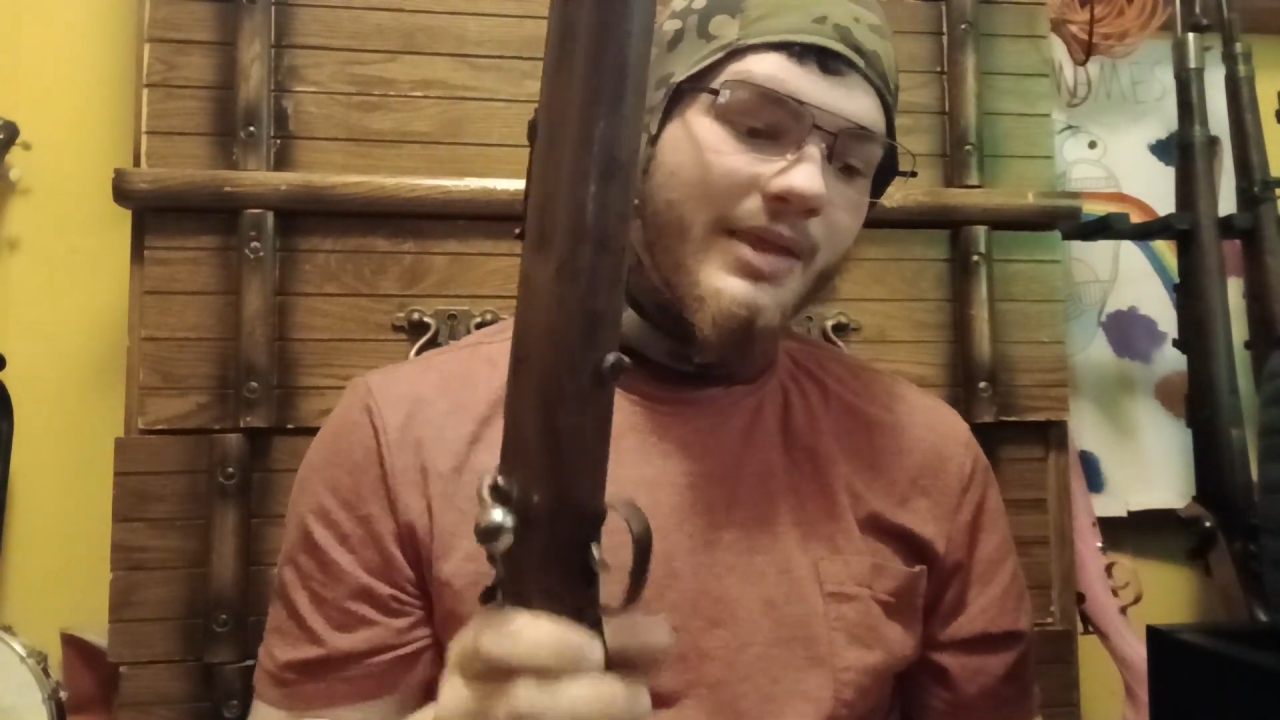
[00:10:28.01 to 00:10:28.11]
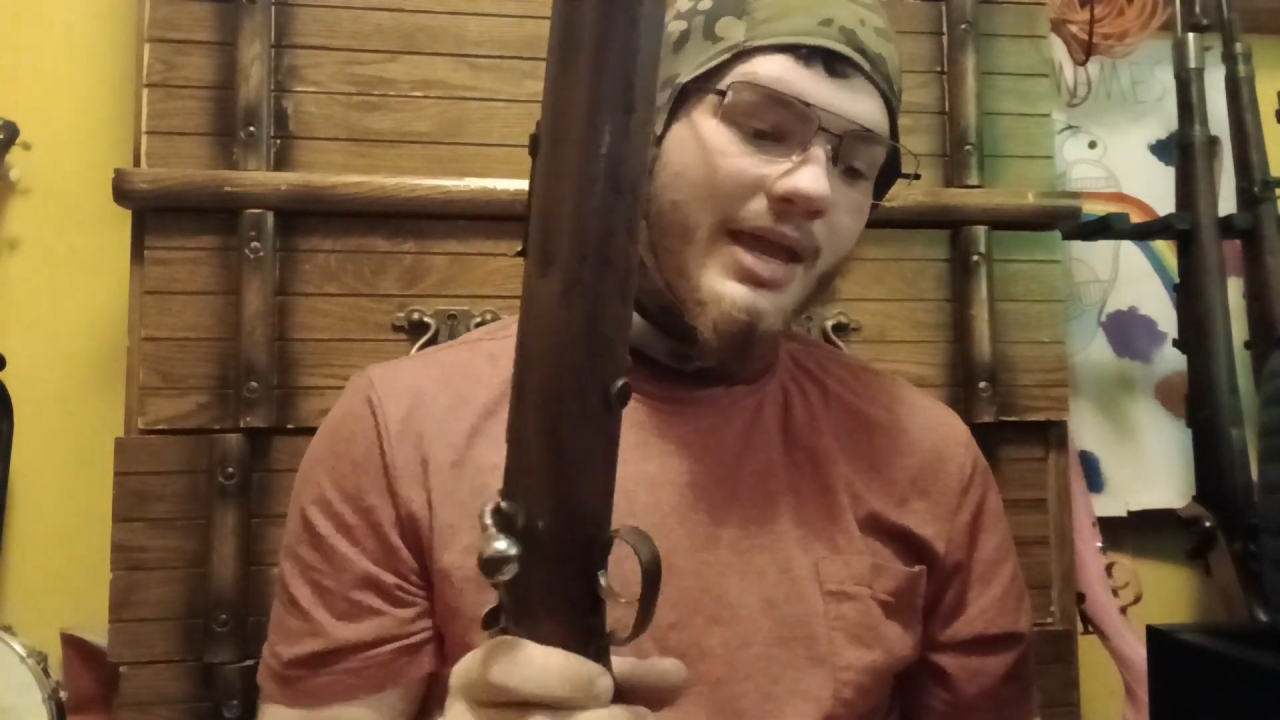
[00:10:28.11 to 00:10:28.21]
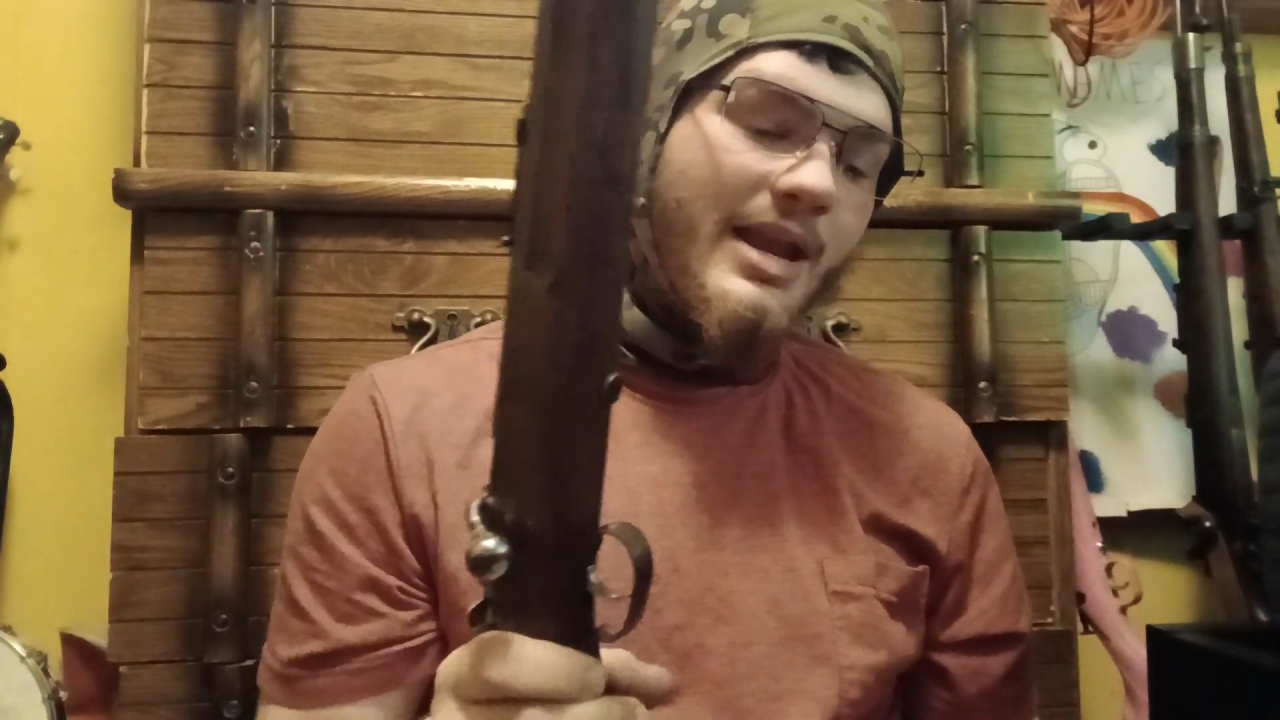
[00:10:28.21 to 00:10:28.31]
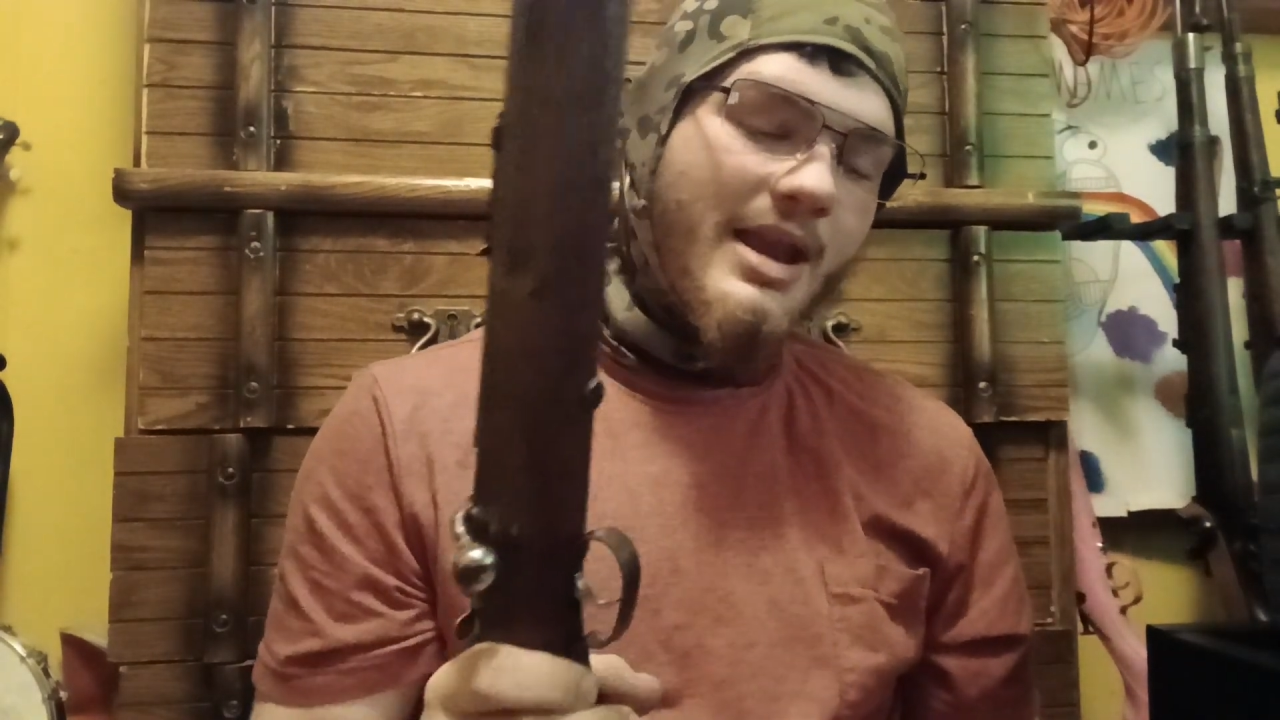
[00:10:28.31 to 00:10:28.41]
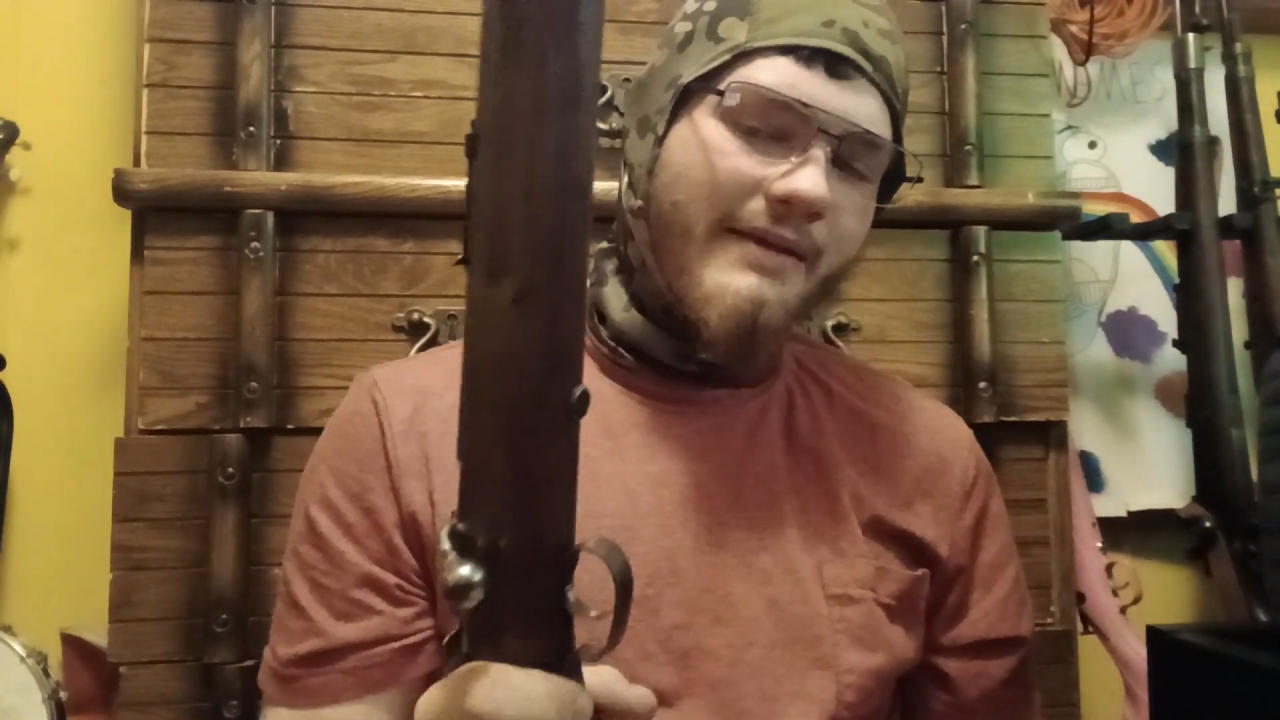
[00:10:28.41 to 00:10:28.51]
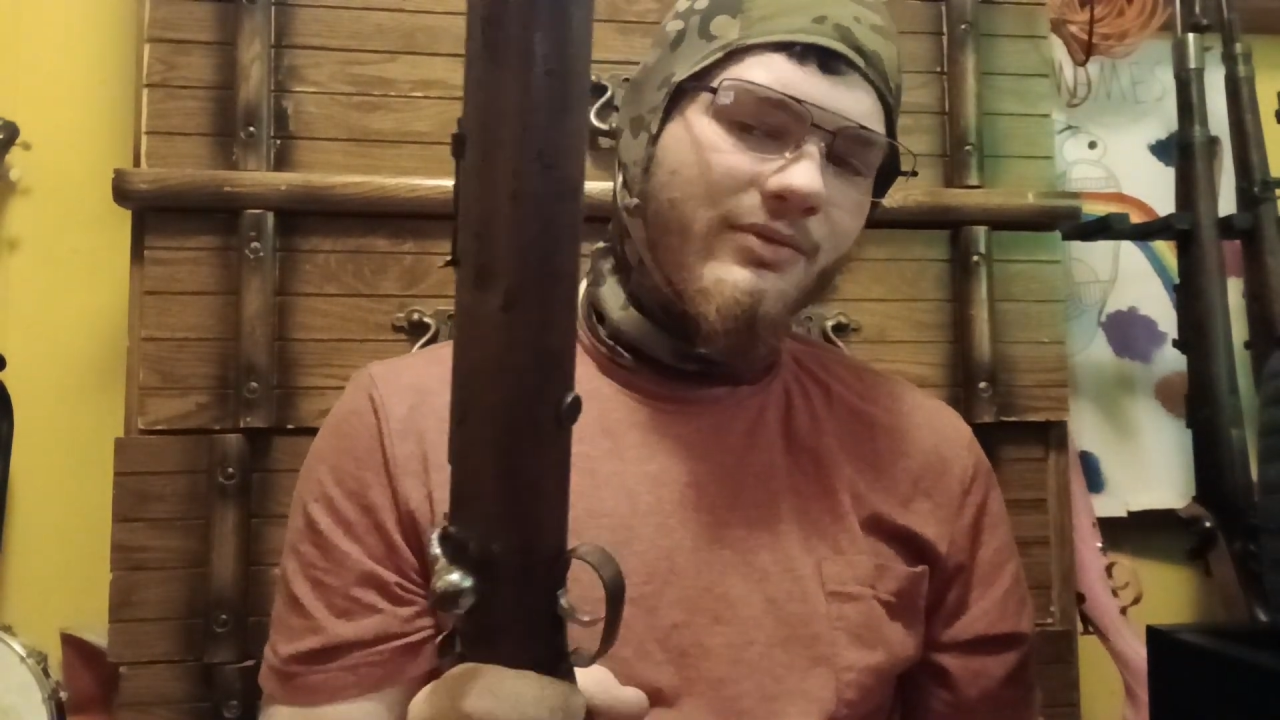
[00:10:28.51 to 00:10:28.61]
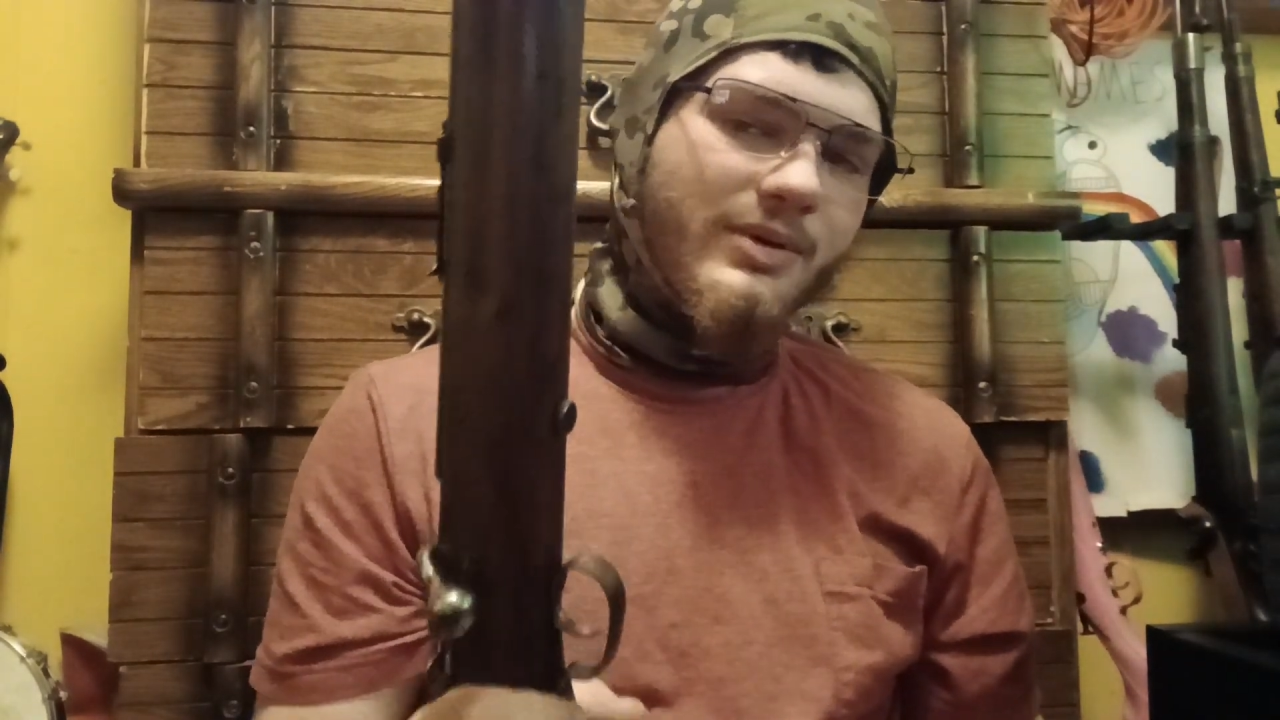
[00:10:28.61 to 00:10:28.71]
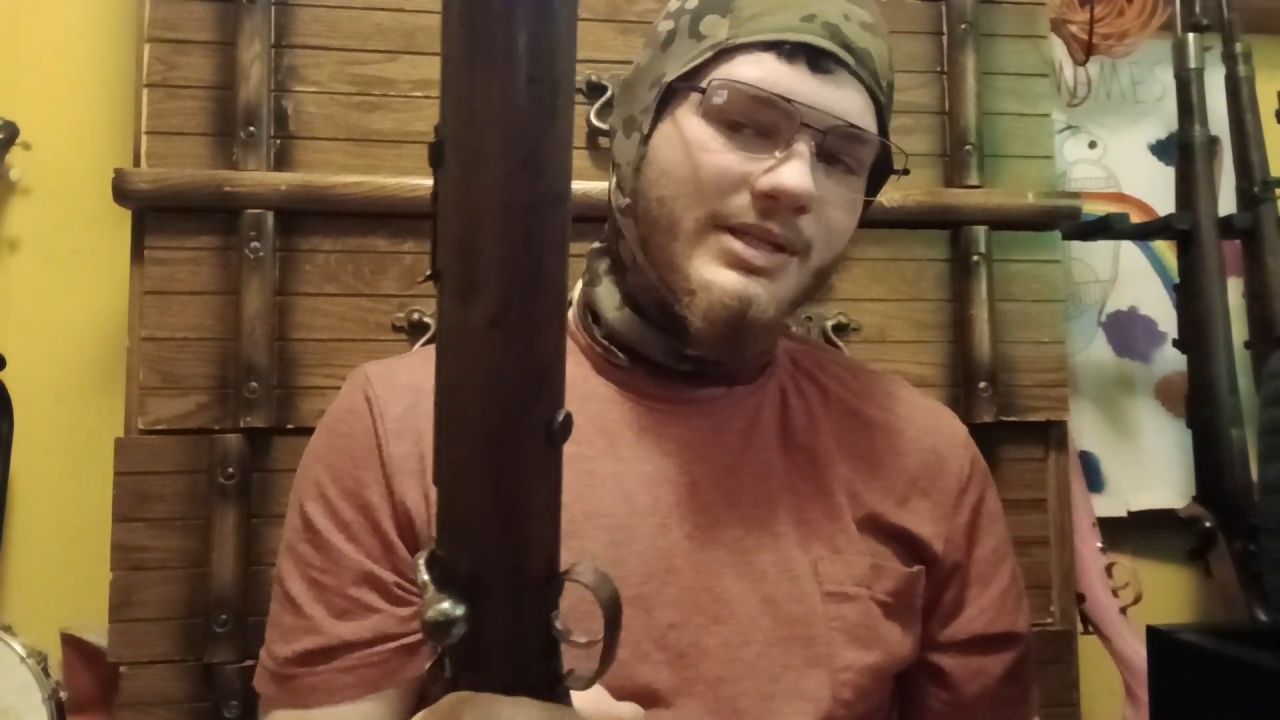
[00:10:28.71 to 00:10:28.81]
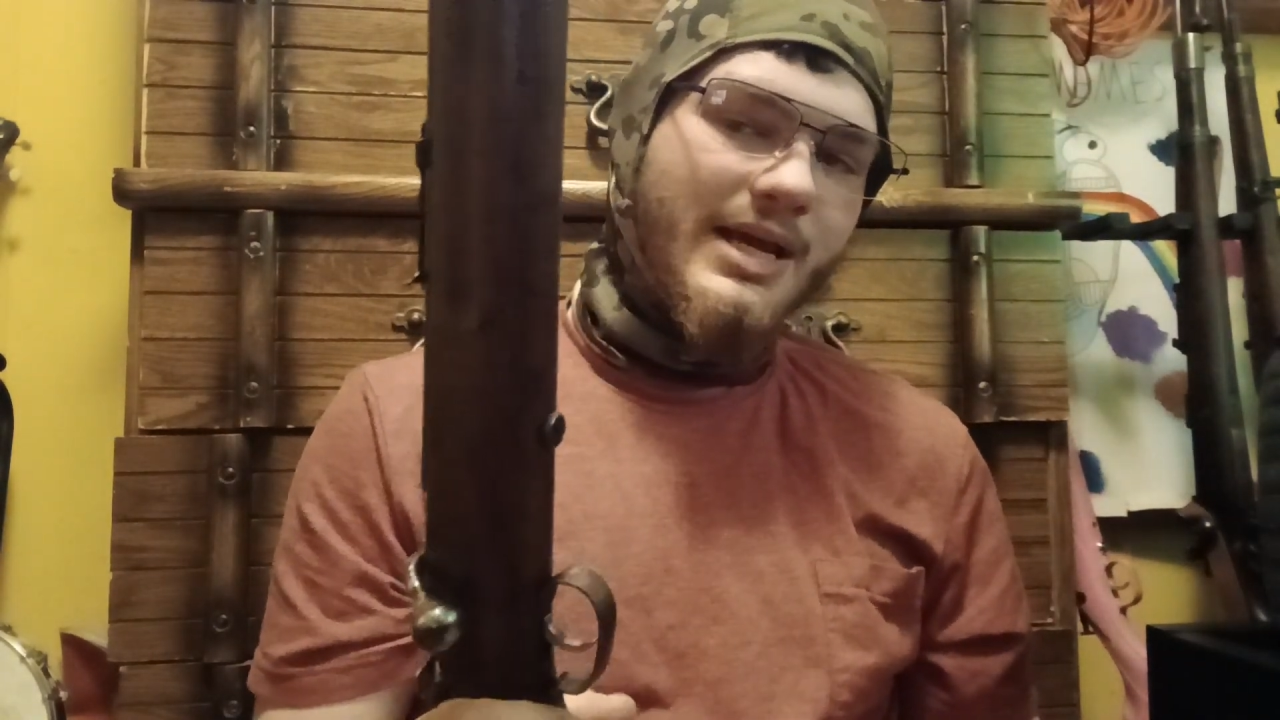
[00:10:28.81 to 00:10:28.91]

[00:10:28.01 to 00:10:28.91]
and never once